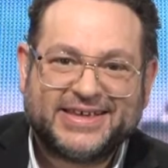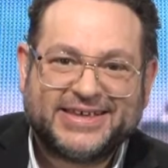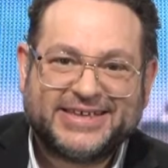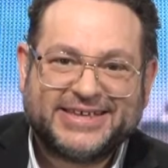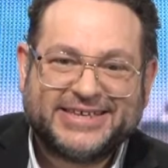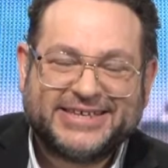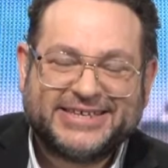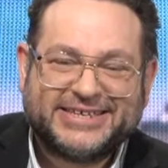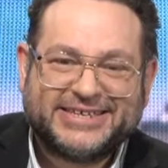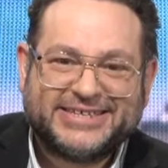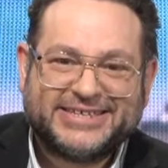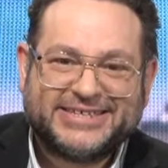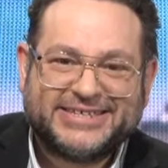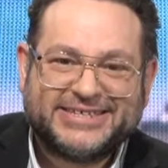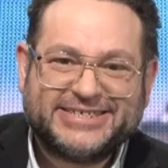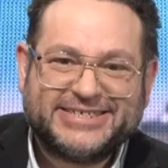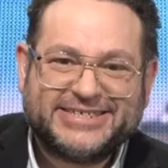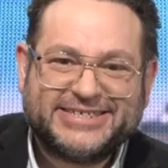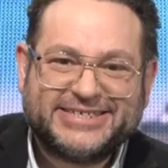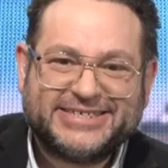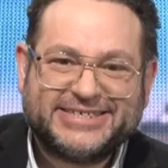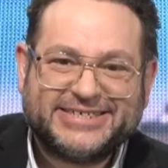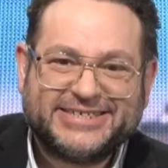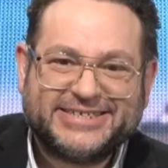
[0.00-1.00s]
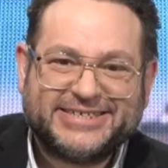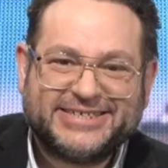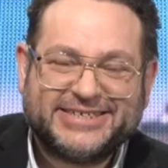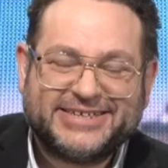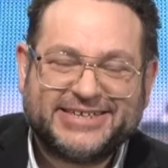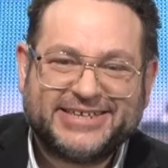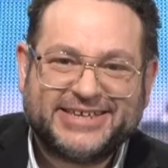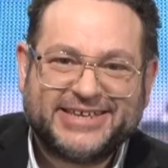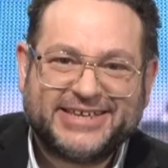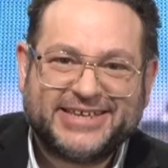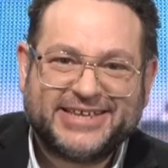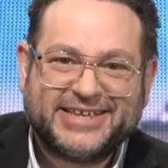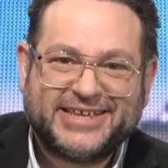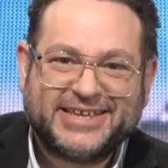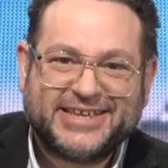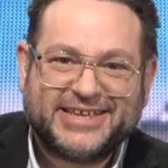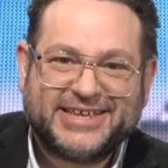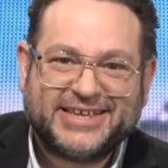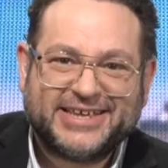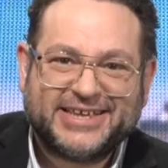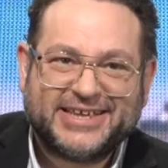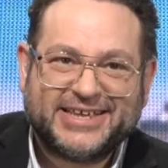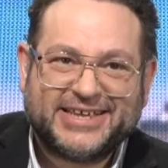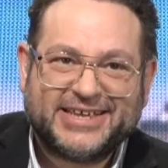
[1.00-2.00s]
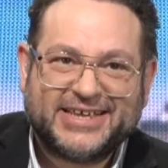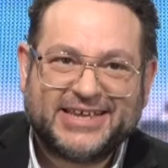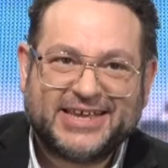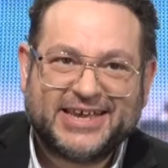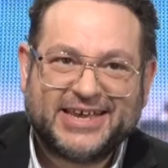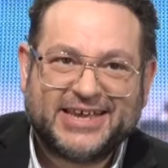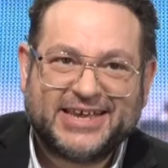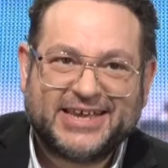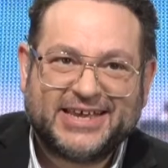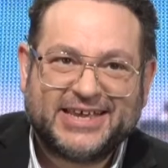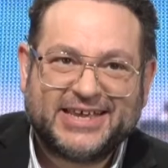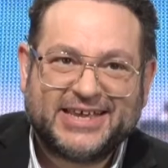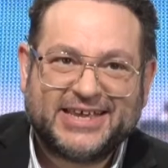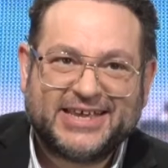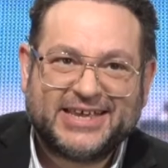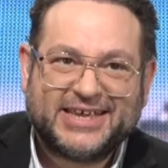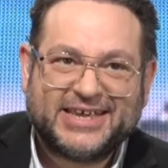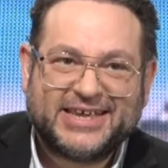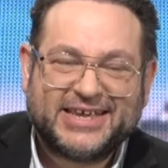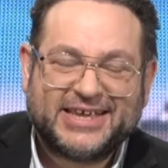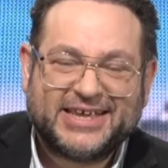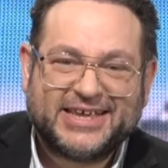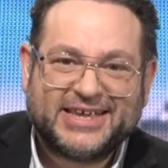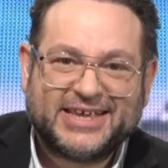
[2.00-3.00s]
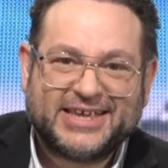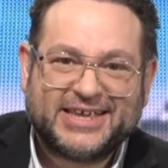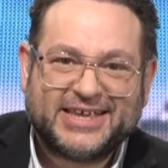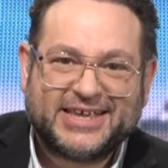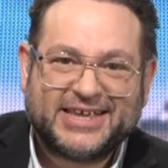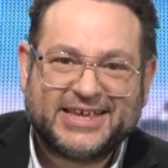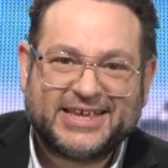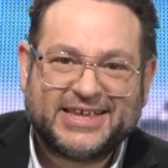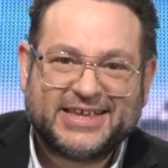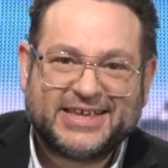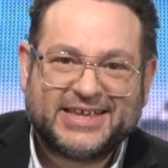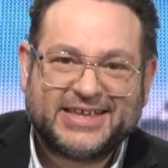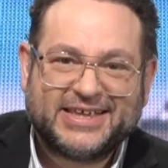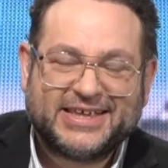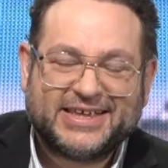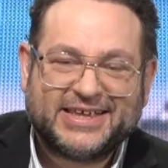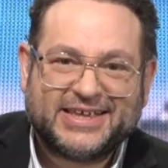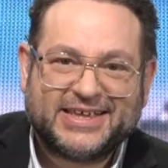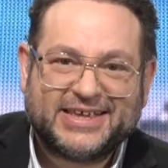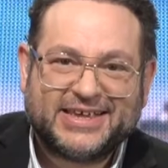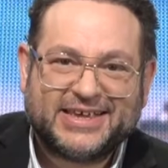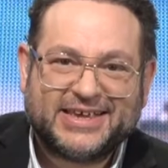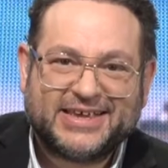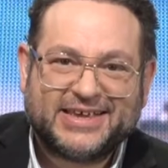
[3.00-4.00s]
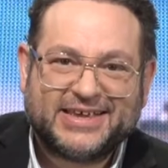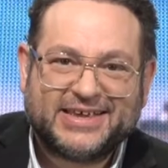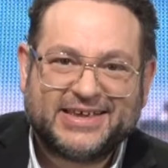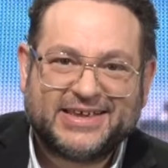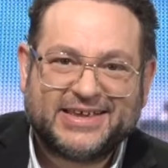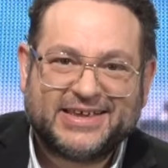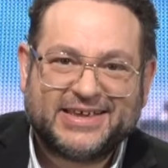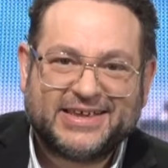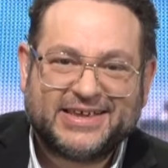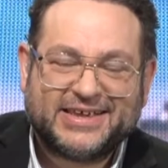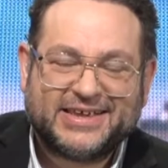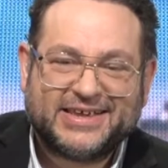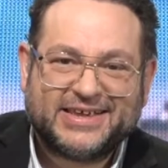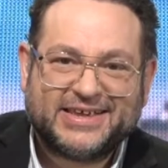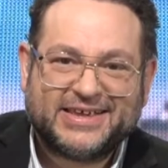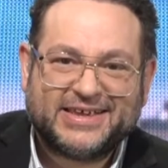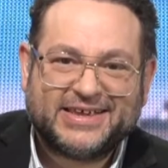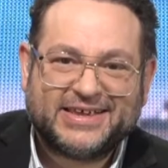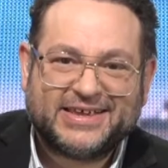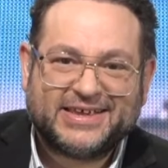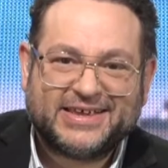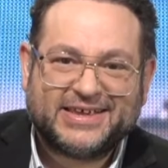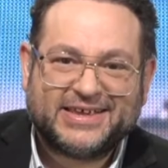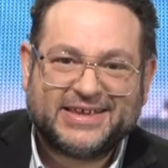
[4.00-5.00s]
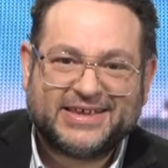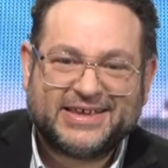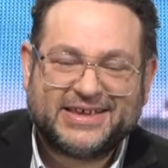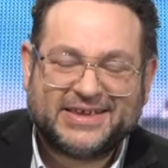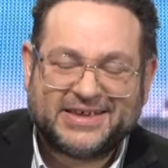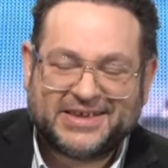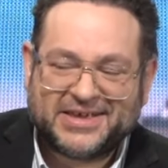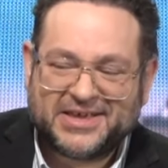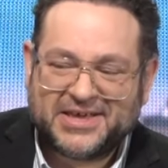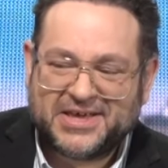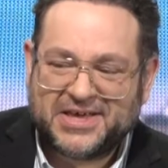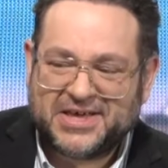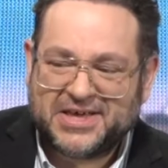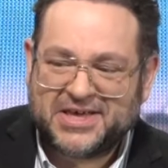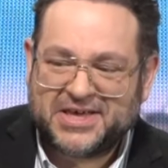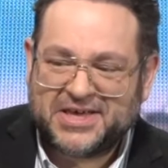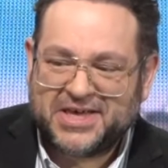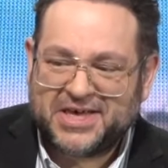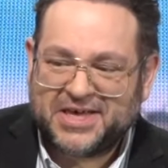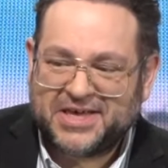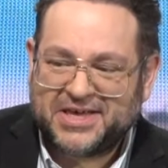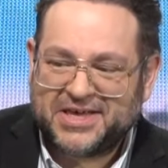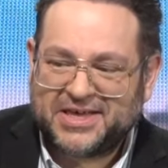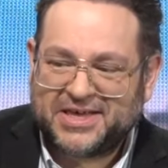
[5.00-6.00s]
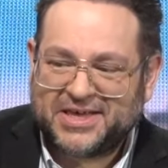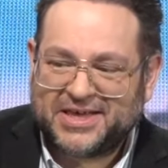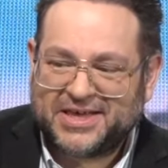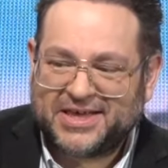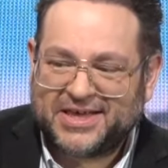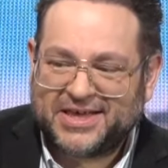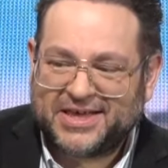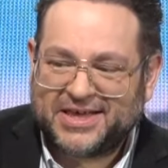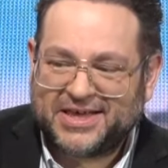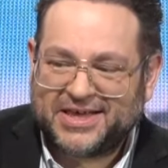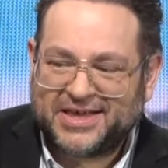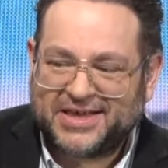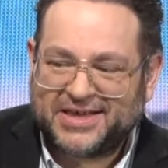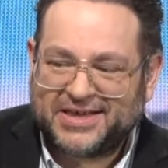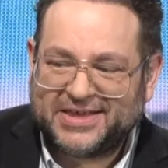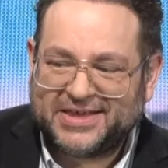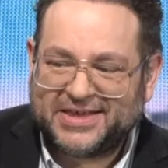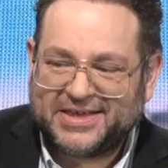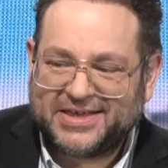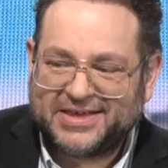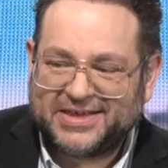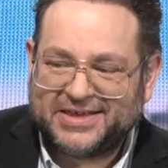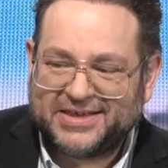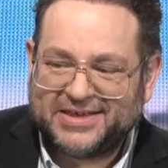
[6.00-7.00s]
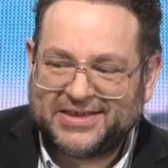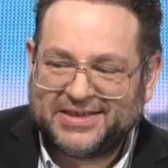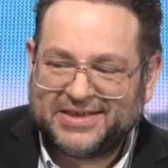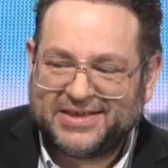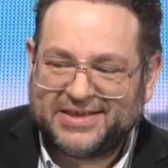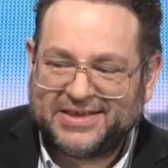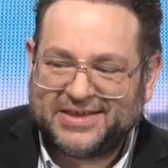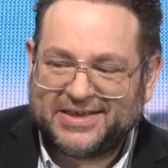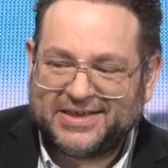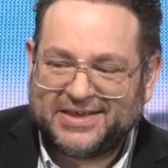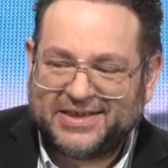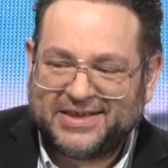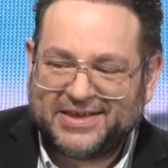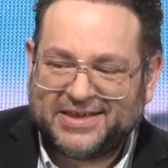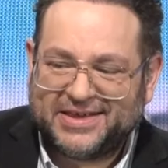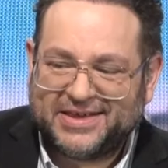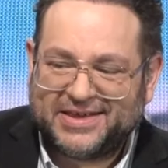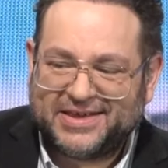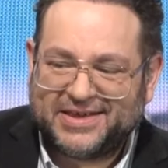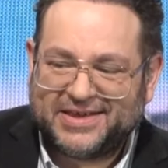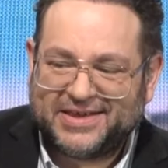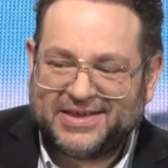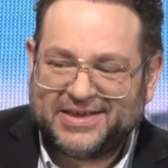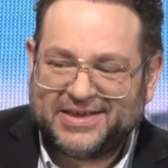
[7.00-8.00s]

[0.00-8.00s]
The person shown says nothing.